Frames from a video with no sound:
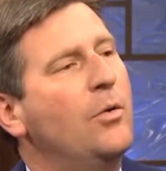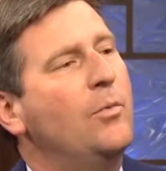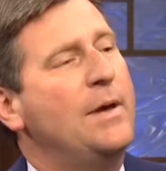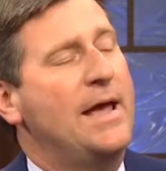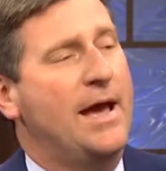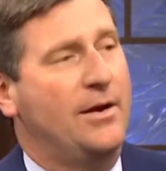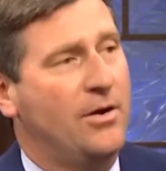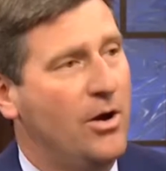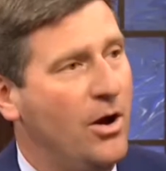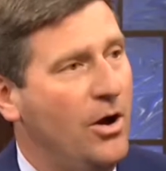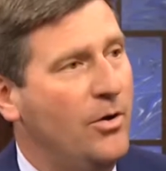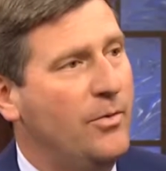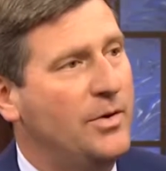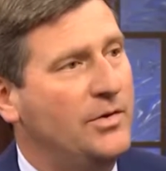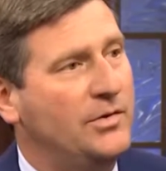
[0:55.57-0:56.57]
We had
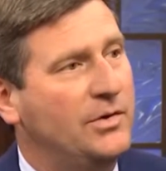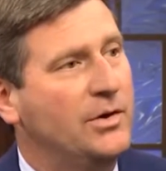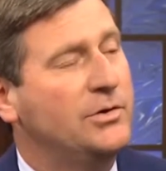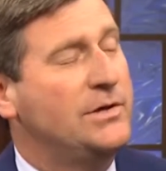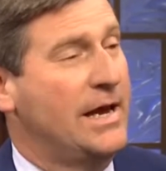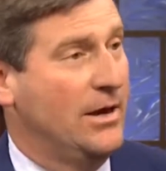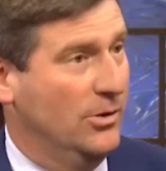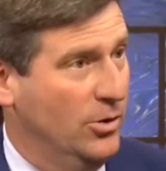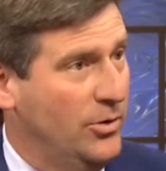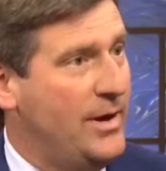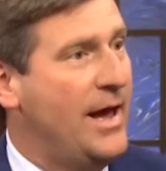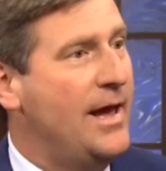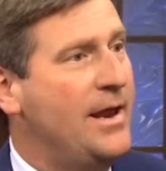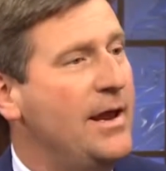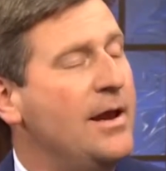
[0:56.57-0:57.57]
Congress take a look
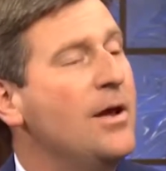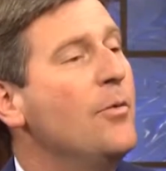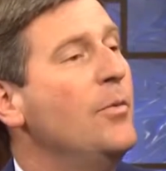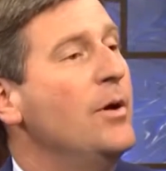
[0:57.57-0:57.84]
at it.